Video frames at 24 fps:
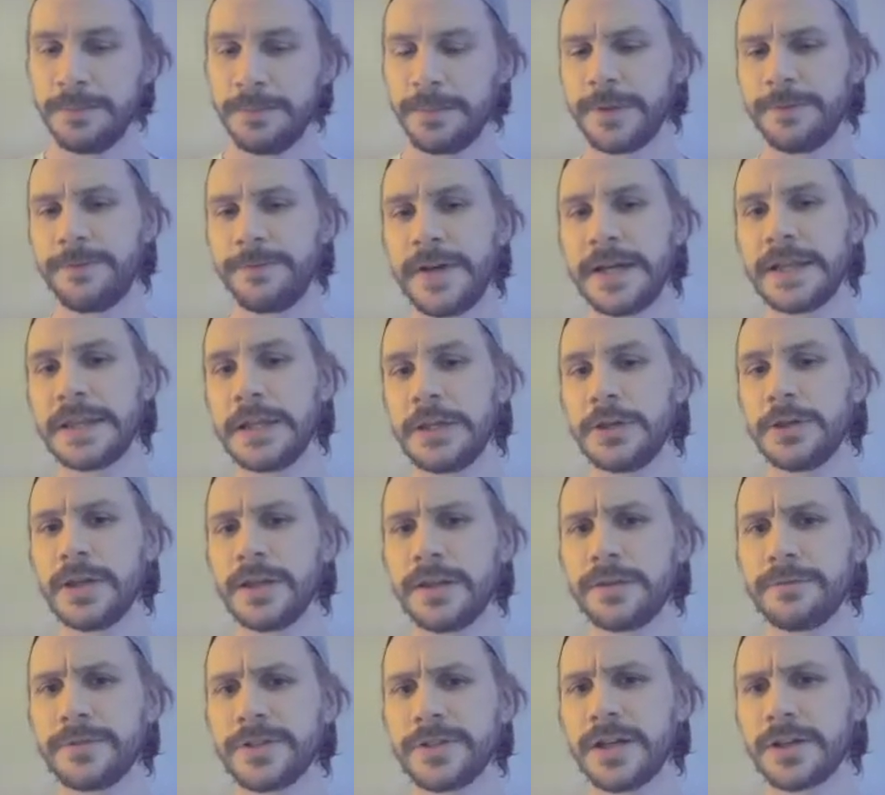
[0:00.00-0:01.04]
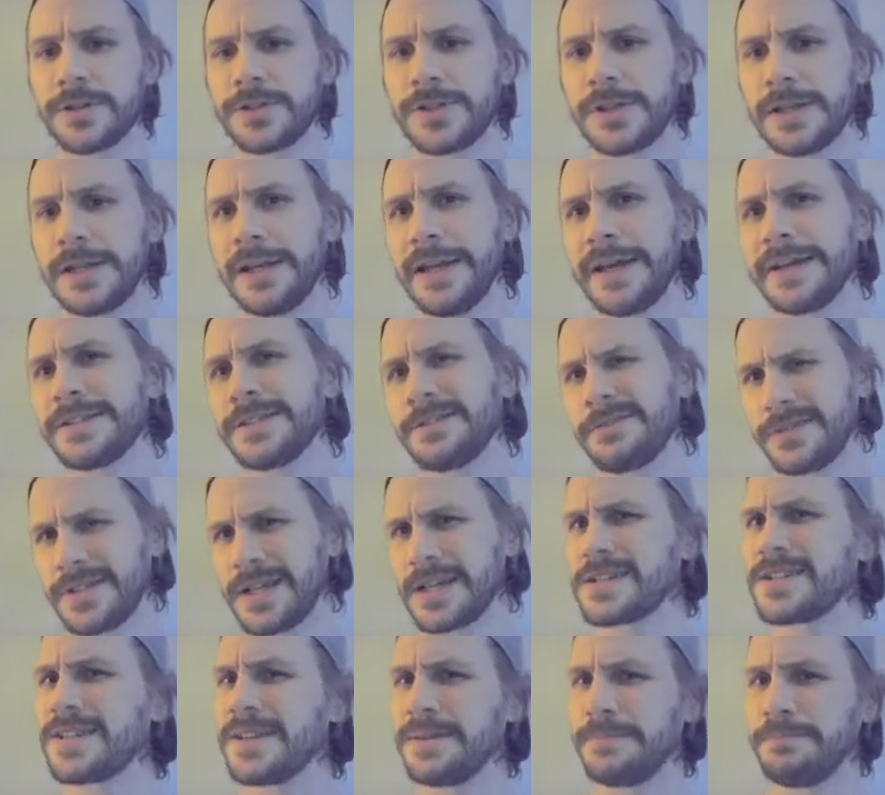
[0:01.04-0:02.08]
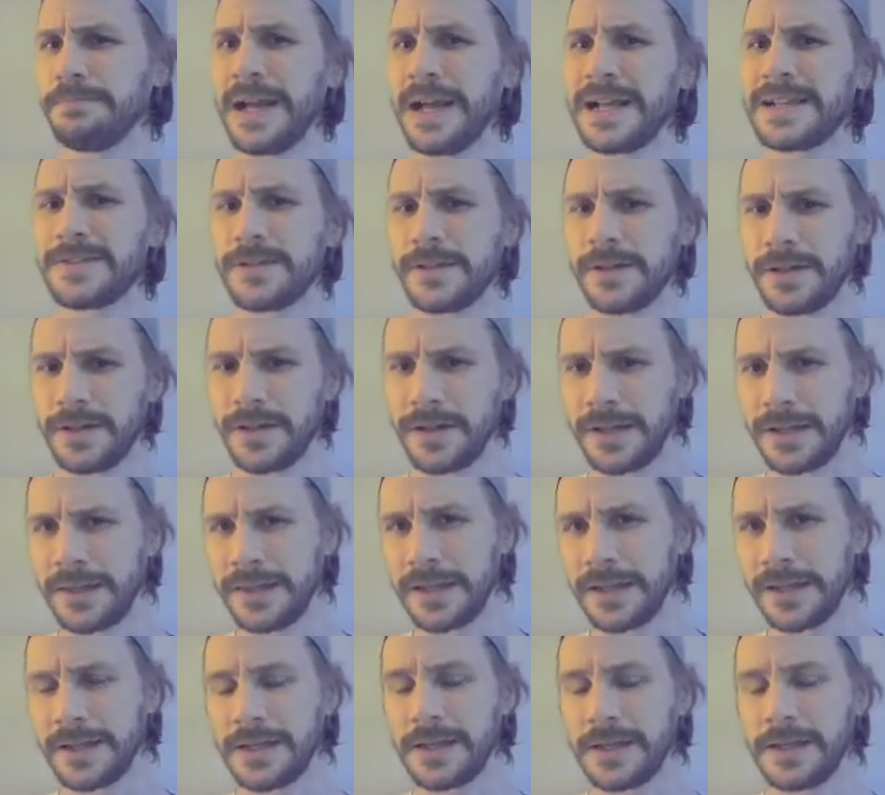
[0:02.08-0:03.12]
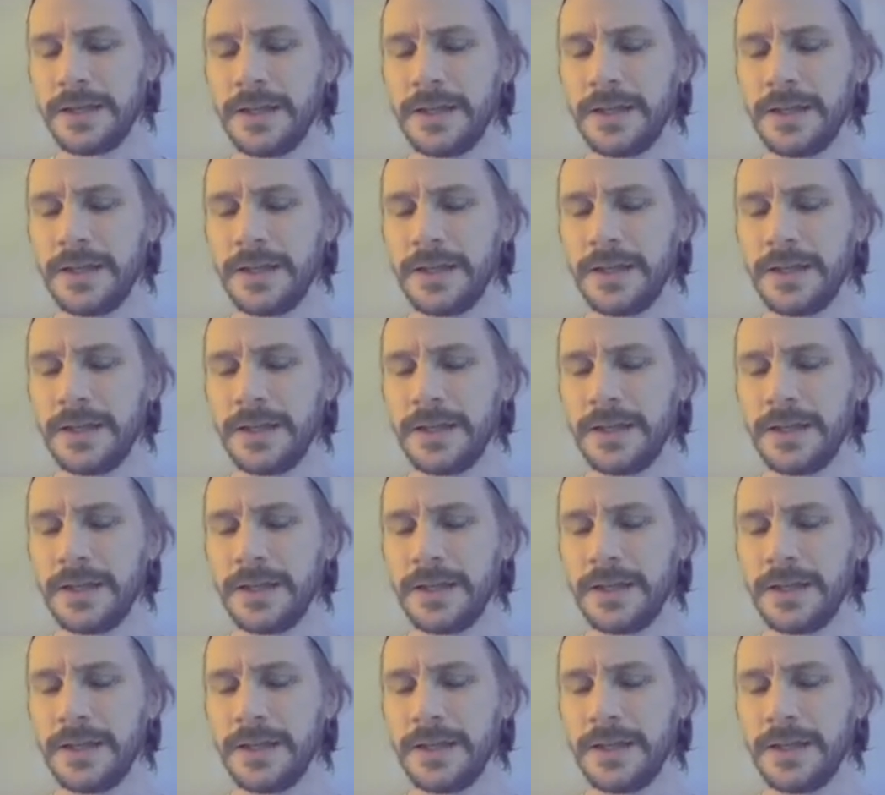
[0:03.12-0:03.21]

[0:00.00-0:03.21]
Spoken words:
But the fact that you get the reduction later is actually better, I think,